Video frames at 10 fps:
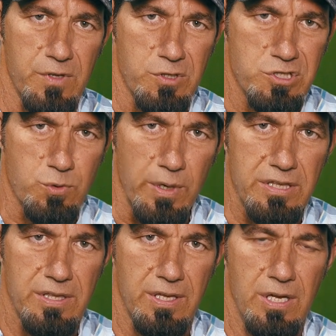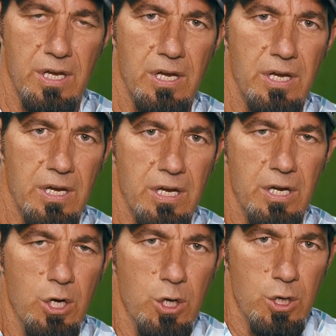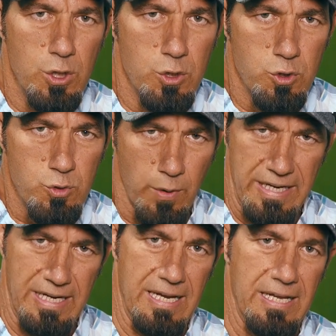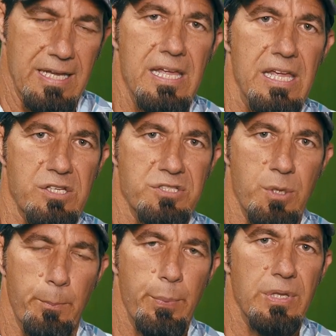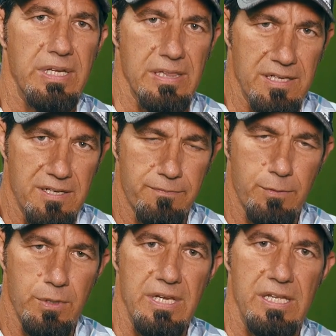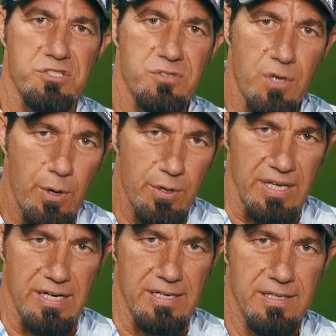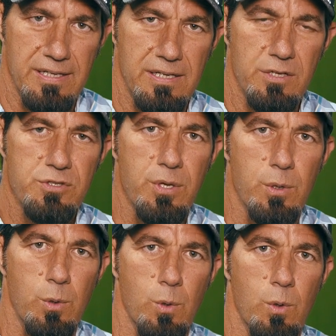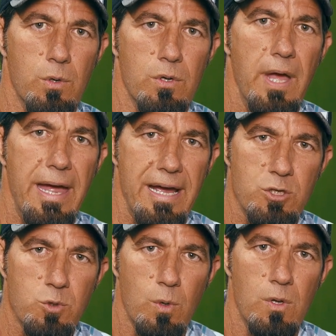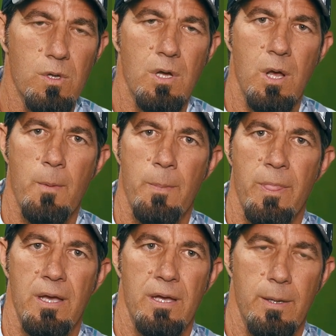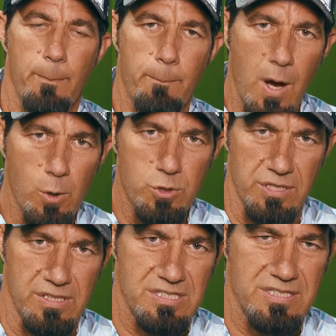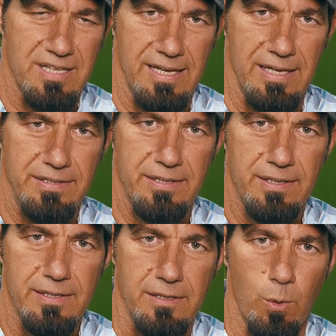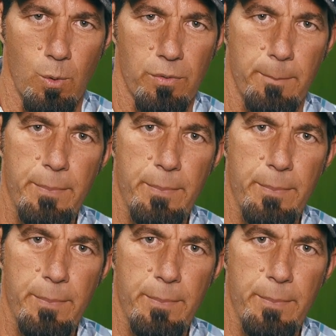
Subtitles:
strength training is completely different. It's targeted to actual motions that, you know, the